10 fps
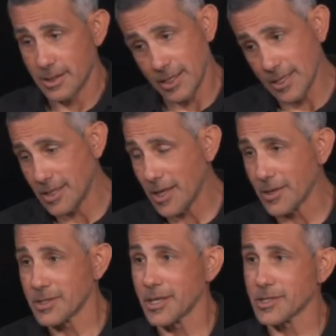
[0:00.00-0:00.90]
get to the
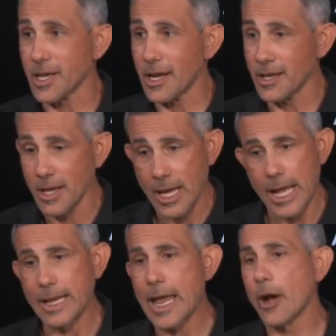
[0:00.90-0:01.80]
other touchline,
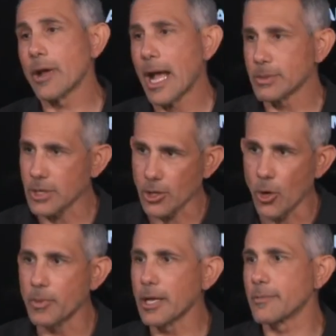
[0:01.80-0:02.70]
and now gaps start
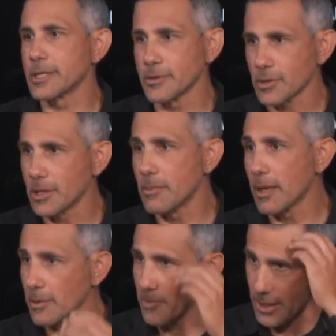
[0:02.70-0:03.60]
opening up centrally to be
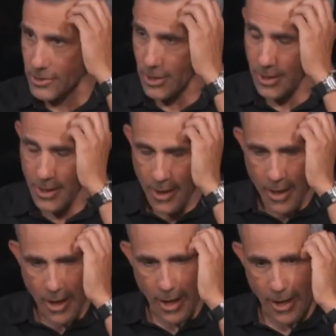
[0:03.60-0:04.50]
able to penetrate.
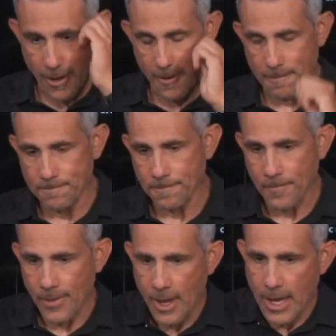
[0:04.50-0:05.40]

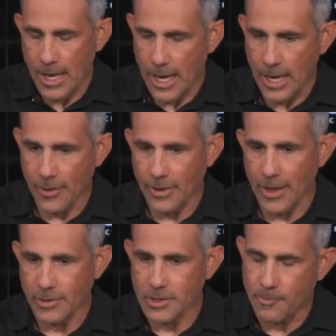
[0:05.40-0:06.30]
And I think
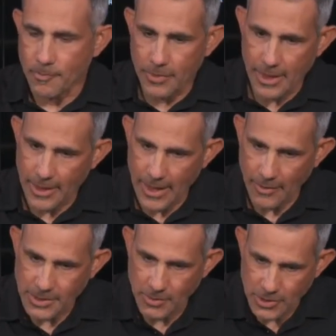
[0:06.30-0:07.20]
that
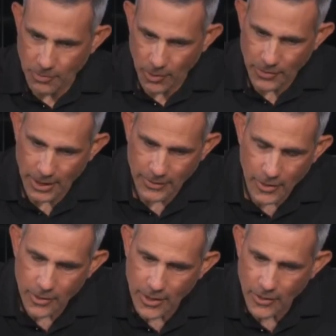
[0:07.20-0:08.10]
was the most important thing.
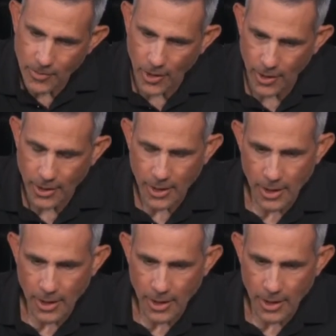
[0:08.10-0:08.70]
The other part,